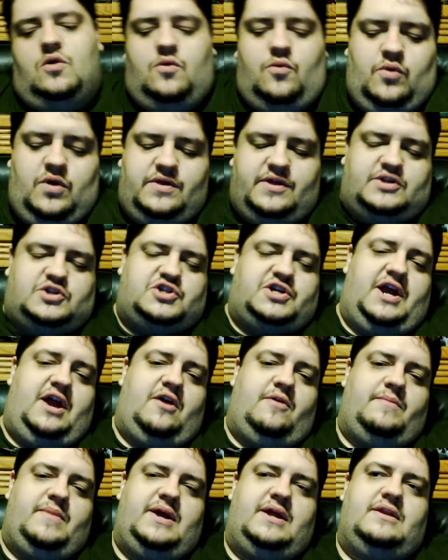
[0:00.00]
where the
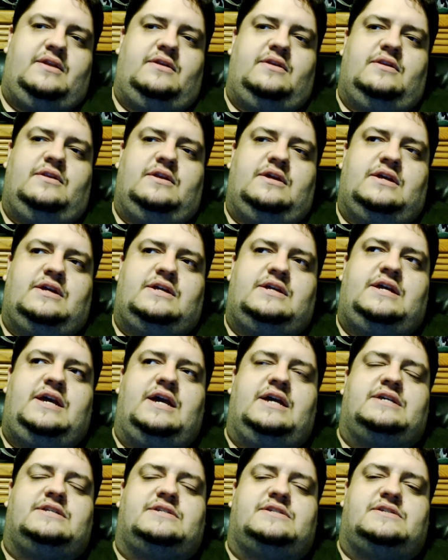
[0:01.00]
chairman
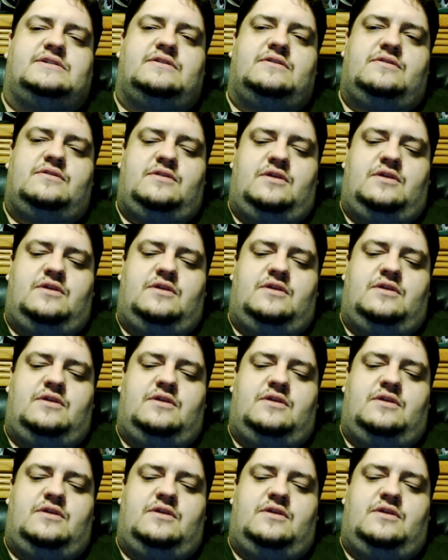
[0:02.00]
kicks